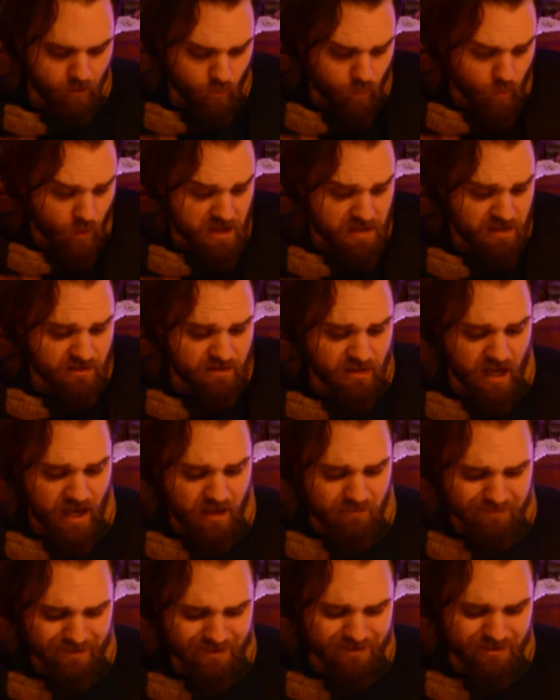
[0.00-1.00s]
Once,
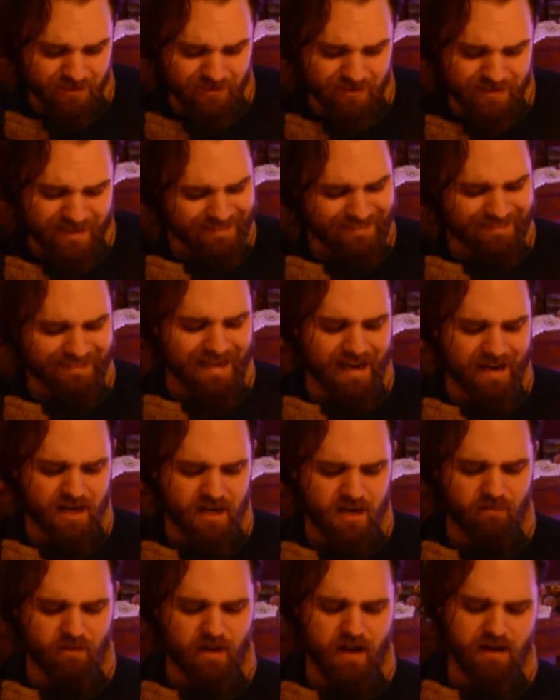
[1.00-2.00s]
Aunt Petunia,
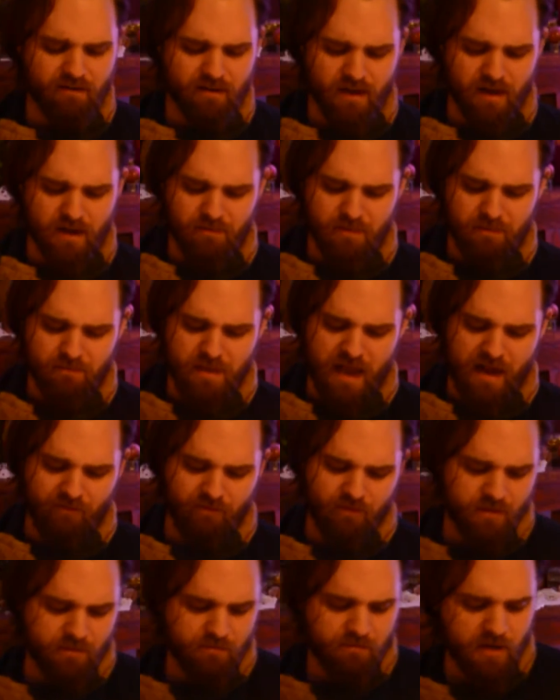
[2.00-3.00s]
tired of Harry coming
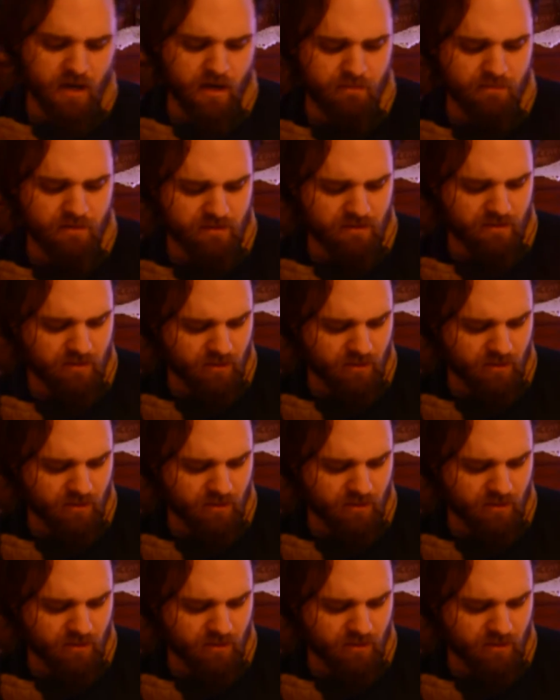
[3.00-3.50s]
back from the barber's,